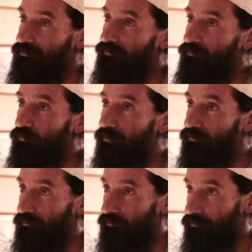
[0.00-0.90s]
we're trying to work
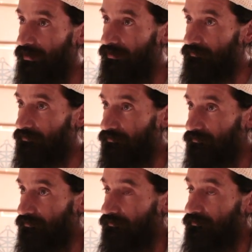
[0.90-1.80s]
through
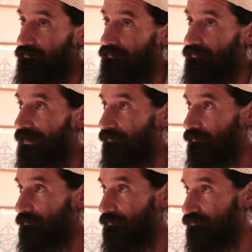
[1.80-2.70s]
this
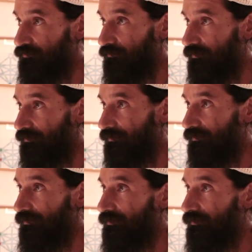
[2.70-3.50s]
outer spiritual work.